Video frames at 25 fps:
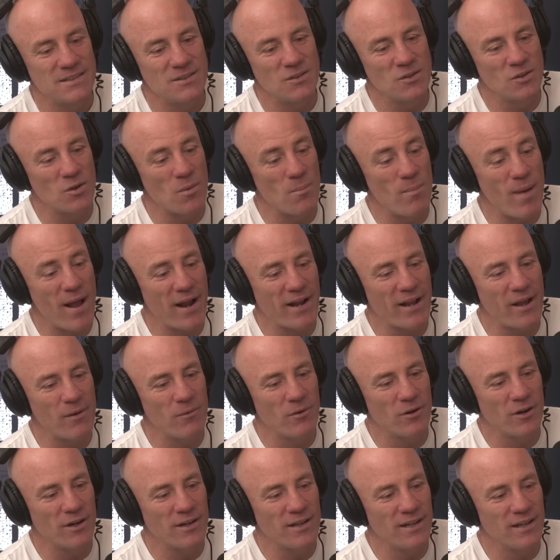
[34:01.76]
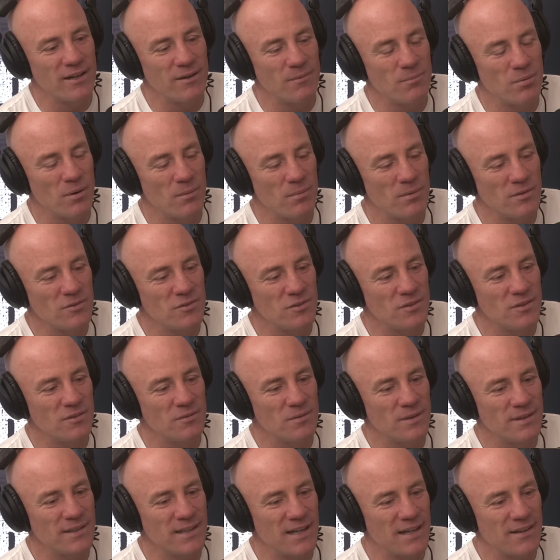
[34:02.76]
looking back at what I did, I probably
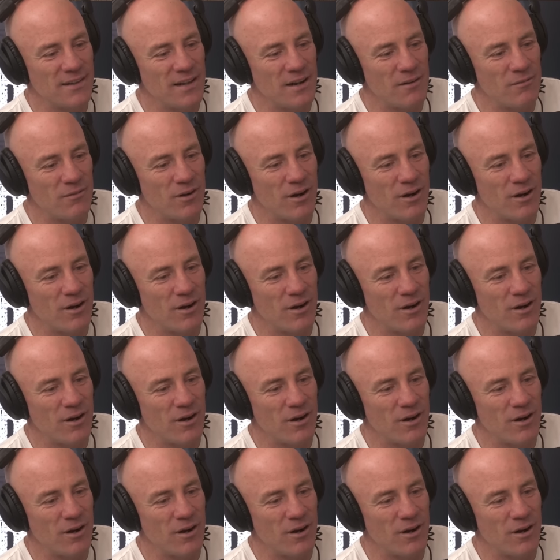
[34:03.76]
shouldn't have went down that